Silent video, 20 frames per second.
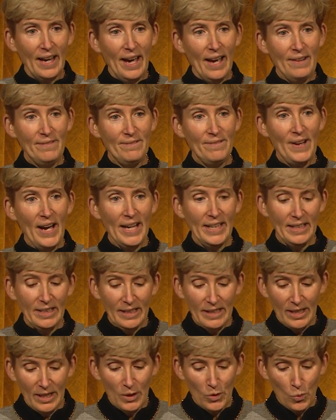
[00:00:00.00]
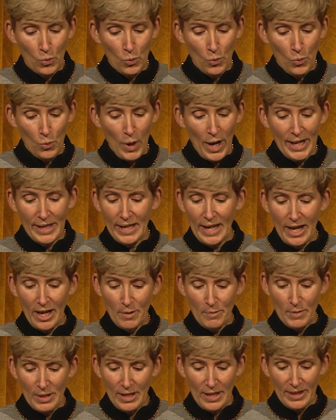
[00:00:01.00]
And finally, one
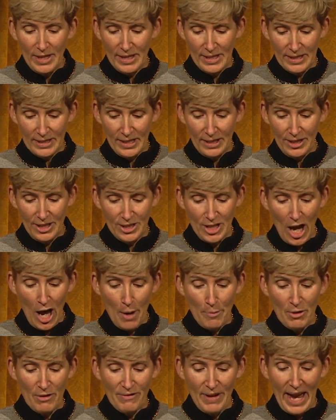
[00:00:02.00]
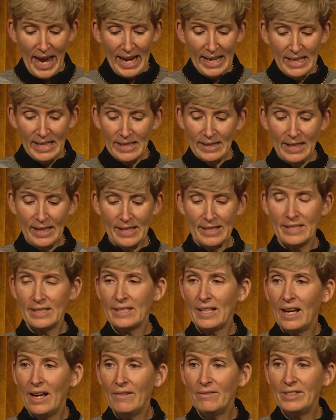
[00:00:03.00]
name that is at the top of any
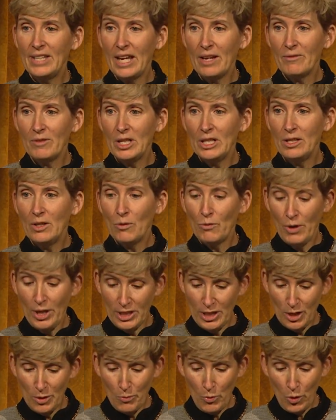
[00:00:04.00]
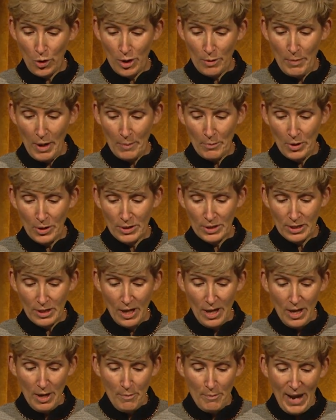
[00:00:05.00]
list of Damon Runyon board members,
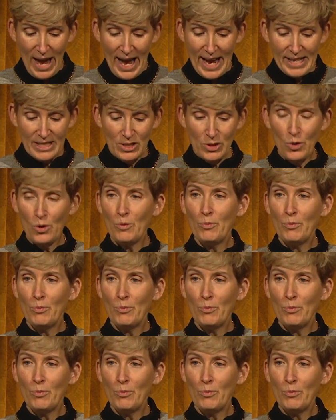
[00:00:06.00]
past or